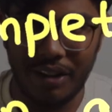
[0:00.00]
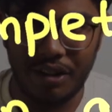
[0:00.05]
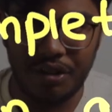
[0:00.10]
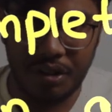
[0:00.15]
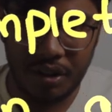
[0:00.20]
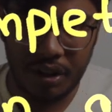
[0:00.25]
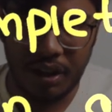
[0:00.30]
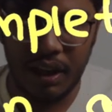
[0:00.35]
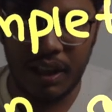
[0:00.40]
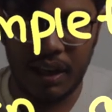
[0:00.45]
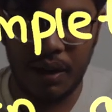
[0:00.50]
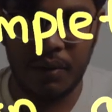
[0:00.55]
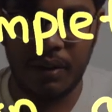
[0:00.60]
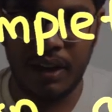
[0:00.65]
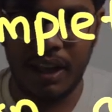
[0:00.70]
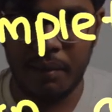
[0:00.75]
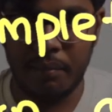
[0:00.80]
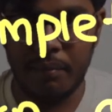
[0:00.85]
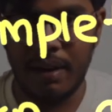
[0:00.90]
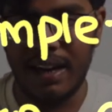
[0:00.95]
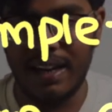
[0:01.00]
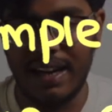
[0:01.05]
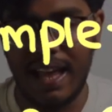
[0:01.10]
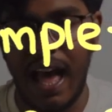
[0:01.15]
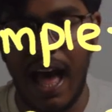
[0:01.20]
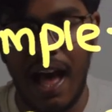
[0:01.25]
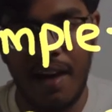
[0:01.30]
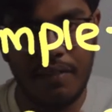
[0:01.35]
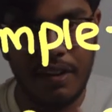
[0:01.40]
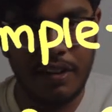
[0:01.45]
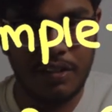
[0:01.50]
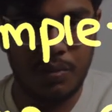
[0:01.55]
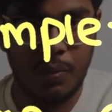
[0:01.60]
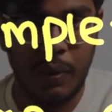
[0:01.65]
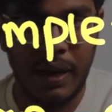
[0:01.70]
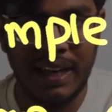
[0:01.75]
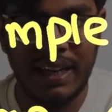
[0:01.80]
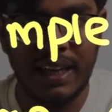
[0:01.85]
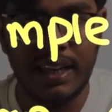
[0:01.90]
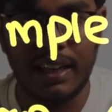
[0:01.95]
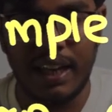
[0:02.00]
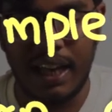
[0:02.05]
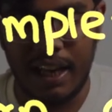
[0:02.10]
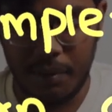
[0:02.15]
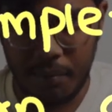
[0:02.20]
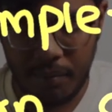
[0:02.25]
turnaround time and average waiting time